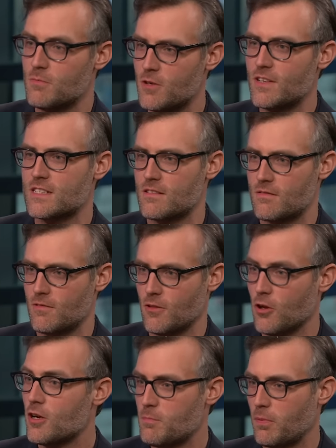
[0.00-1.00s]
The movies
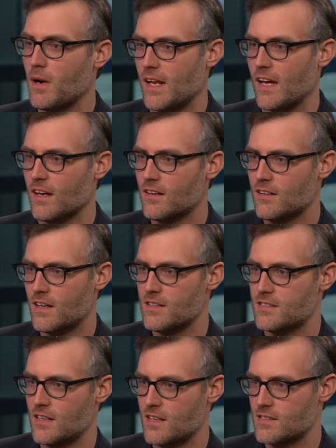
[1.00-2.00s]
look pretty. His, no, his, but